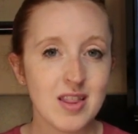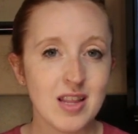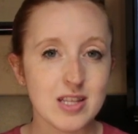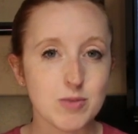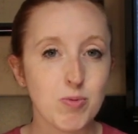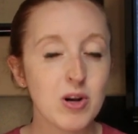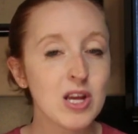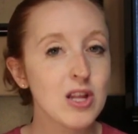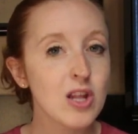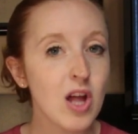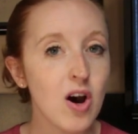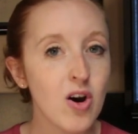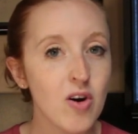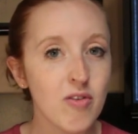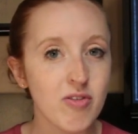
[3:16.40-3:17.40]
That's pretty
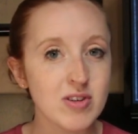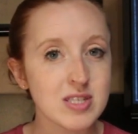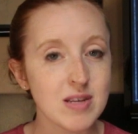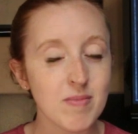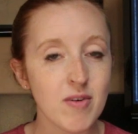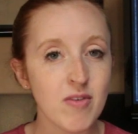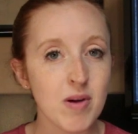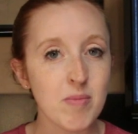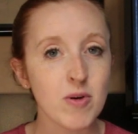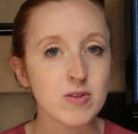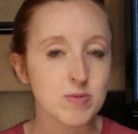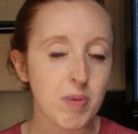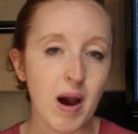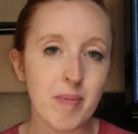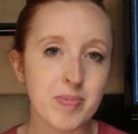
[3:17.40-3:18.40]
low for some of our
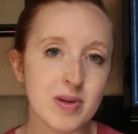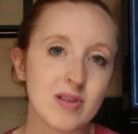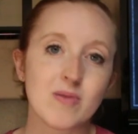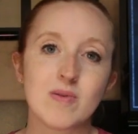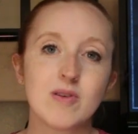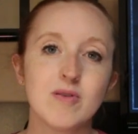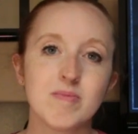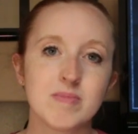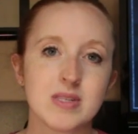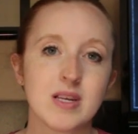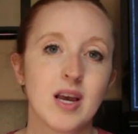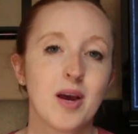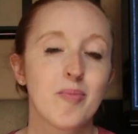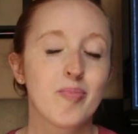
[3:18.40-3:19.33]
most popular rooms,